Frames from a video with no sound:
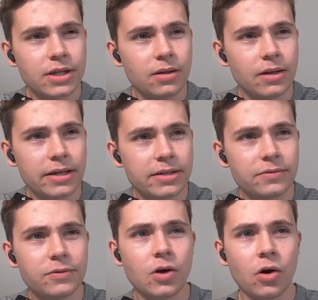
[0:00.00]
a
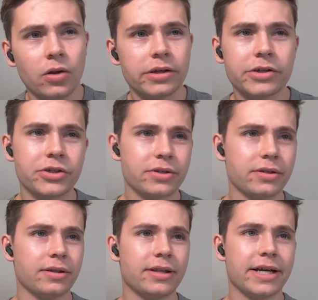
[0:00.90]
collective knowledge
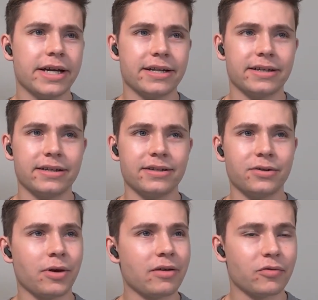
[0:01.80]
that,
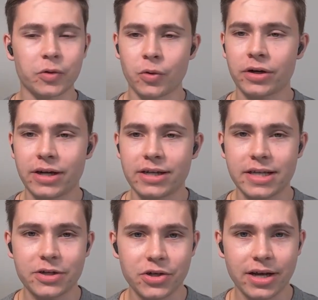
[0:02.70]
every
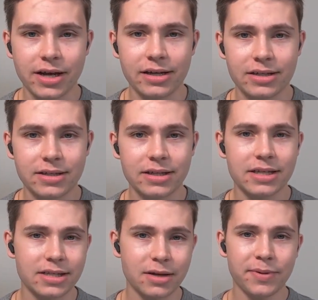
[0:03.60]
organization has. And this
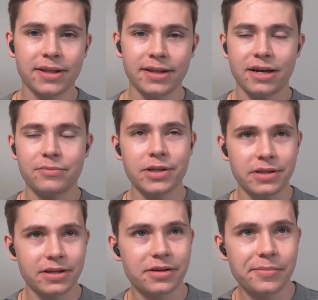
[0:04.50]
is something that I've been
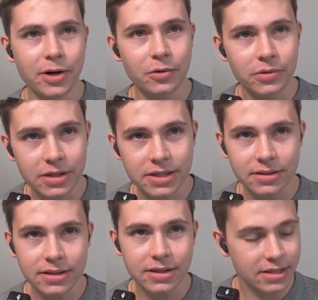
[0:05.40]
thinking about
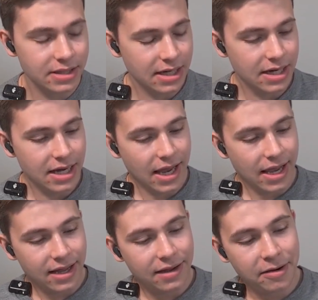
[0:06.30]
recently is,
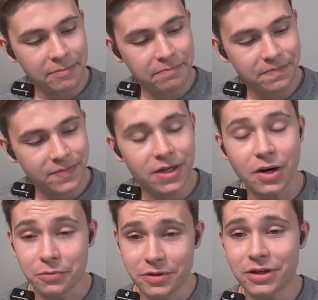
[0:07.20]

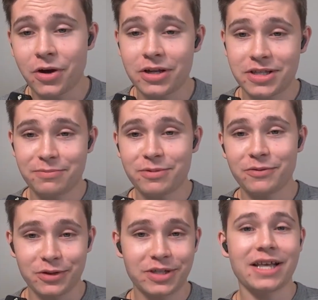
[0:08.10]
the concept
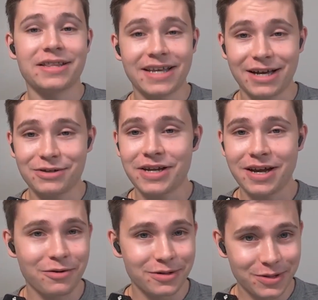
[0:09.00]
of your 10,000
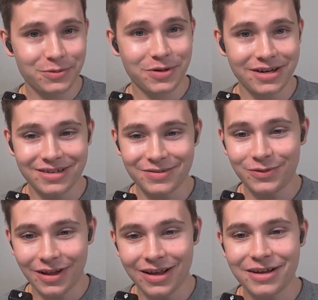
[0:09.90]
hours, right, in
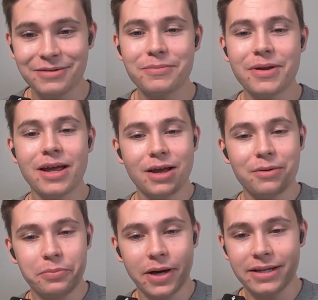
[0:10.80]
flying.
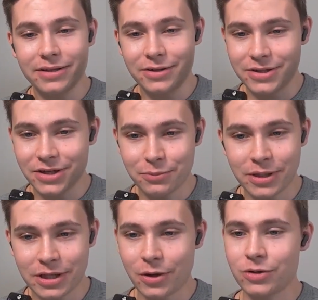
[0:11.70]
But there's going to
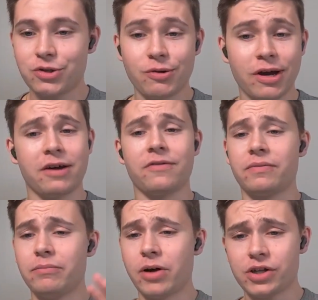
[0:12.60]
be those who
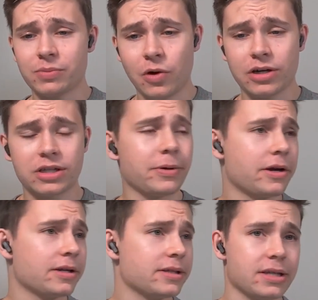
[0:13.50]
have much more
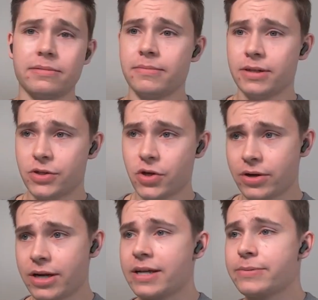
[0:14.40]
experience in
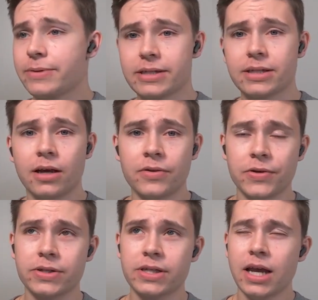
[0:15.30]
certain aspects than
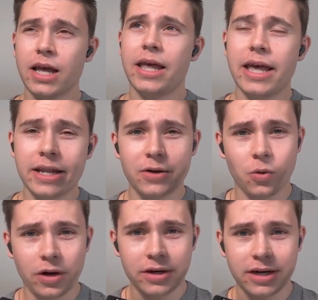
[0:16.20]
others. In an
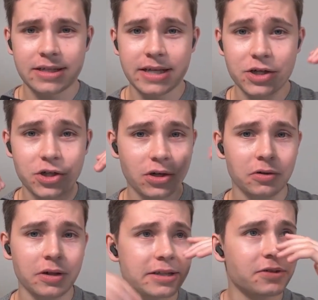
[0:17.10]
organization
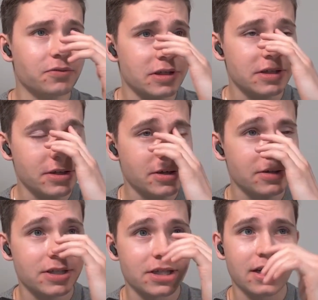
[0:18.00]
collectively,
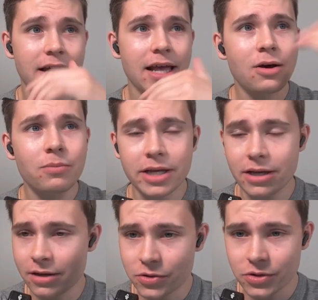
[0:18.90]
there's how many
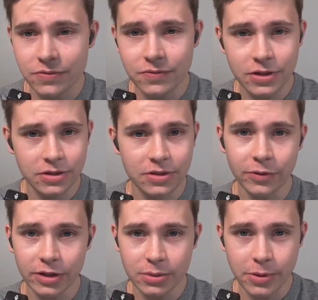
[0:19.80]
hundreds of years of
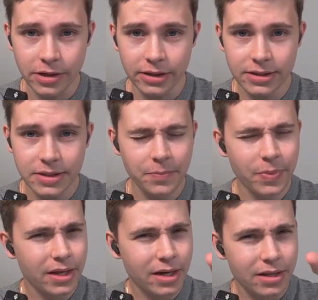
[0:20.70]
experience.
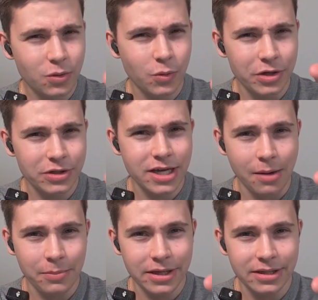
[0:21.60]
I think what you're
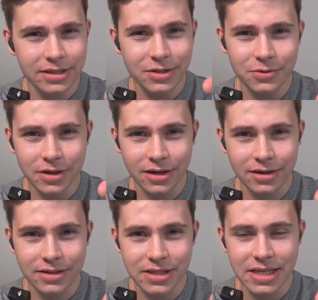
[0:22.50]
tapping into there
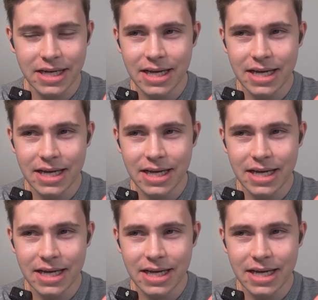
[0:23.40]
is